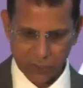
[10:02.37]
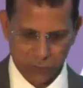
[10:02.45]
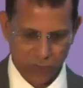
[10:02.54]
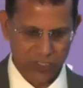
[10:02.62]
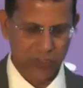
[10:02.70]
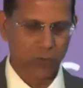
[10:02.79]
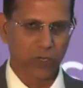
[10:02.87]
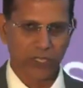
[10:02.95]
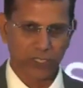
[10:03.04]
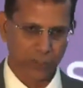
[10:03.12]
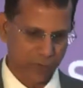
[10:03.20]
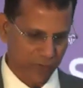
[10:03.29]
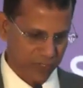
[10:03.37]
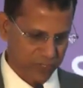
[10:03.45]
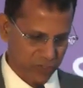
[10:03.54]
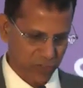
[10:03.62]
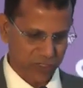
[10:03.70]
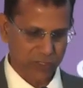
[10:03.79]
new reservoir that we have
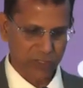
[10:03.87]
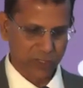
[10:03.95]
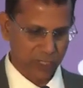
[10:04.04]
constructed.